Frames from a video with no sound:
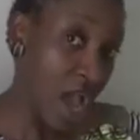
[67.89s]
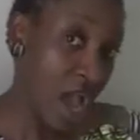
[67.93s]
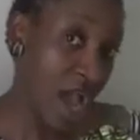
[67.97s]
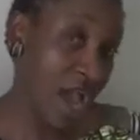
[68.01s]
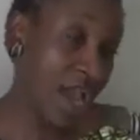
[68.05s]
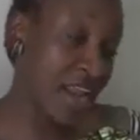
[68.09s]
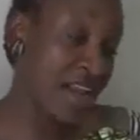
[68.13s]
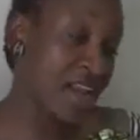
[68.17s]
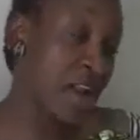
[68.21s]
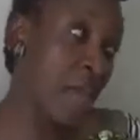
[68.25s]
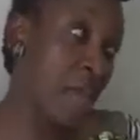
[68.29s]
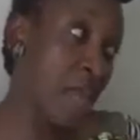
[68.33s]

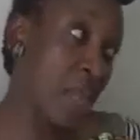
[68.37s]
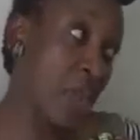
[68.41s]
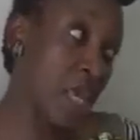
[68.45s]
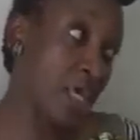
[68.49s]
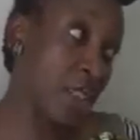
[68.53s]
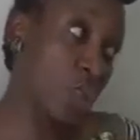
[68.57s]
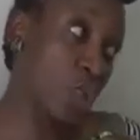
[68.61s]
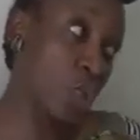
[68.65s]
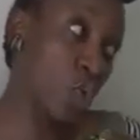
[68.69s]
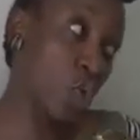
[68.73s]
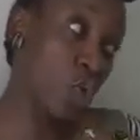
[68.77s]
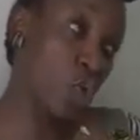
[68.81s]
and
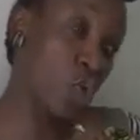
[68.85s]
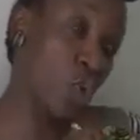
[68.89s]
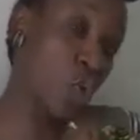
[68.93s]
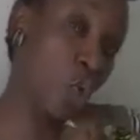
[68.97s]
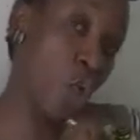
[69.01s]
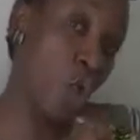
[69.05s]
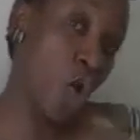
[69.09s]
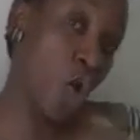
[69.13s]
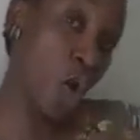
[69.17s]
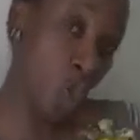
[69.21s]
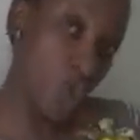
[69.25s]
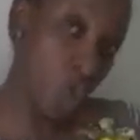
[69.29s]
make sure you
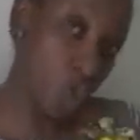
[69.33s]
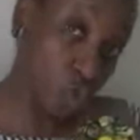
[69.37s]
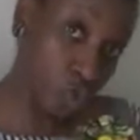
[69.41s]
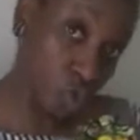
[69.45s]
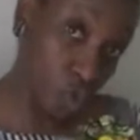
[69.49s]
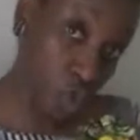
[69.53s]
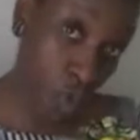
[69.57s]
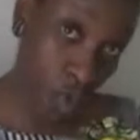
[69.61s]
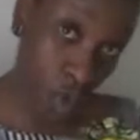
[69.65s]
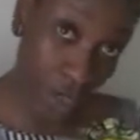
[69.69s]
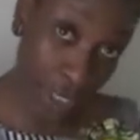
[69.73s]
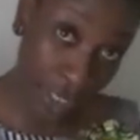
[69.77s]
know who's
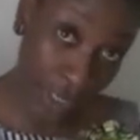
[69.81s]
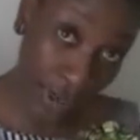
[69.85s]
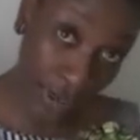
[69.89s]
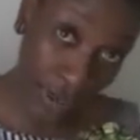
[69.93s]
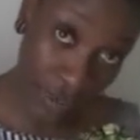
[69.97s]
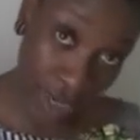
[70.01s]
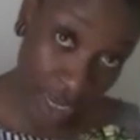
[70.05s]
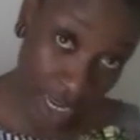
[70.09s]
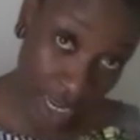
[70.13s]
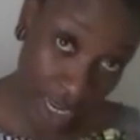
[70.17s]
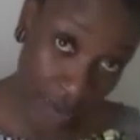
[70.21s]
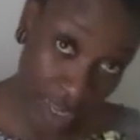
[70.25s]
calling your
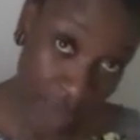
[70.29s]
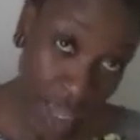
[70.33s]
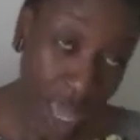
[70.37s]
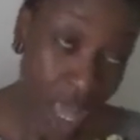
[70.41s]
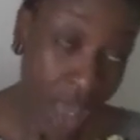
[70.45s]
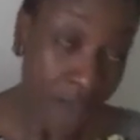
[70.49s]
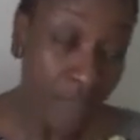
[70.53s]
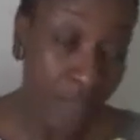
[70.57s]
name.